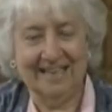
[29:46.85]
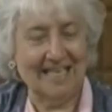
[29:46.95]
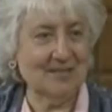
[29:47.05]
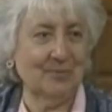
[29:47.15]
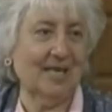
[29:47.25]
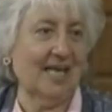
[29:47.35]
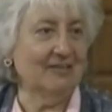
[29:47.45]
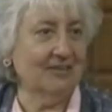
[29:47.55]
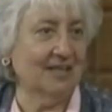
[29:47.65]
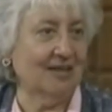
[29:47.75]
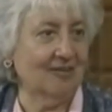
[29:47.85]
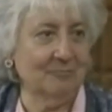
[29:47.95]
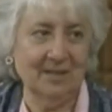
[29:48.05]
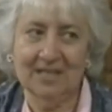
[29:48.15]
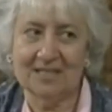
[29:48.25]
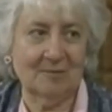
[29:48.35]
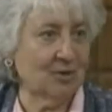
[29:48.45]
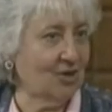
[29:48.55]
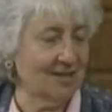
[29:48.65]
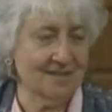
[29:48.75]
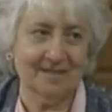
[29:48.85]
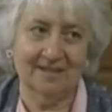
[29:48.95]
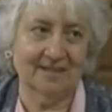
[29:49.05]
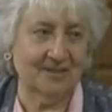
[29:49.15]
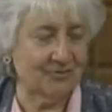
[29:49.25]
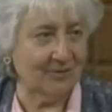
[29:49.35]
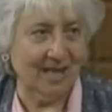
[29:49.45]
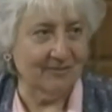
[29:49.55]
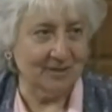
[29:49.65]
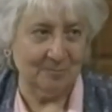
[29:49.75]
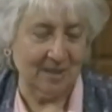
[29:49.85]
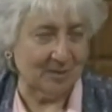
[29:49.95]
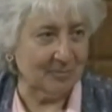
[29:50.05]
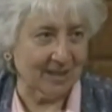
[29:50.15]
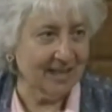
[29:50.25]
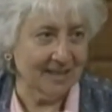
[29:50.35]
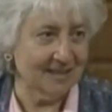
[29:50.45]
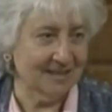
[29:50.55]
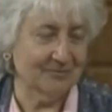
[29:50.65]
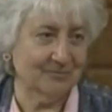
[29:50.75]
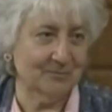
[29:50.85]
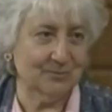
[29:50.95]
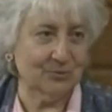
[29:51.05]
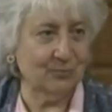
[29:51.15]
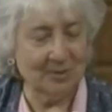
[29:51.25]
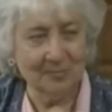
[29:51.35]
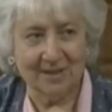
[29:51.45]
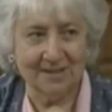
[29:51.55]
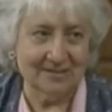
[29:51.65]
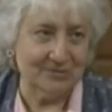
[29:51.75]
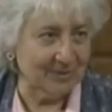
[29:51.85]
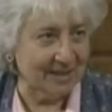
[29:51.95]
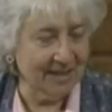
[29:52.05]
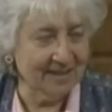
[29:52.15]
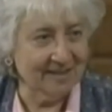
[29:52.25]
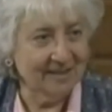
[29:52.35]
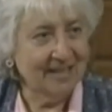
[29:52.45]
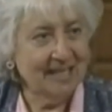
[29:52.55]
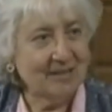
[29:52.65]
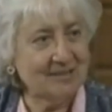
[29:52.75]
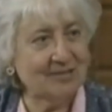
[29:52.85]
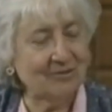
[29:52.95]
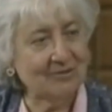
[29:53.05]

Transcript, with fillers: that's what I think of because I'm constantly traveling by yeah, plane. Yeah. From, to one place to another. Well, is so, there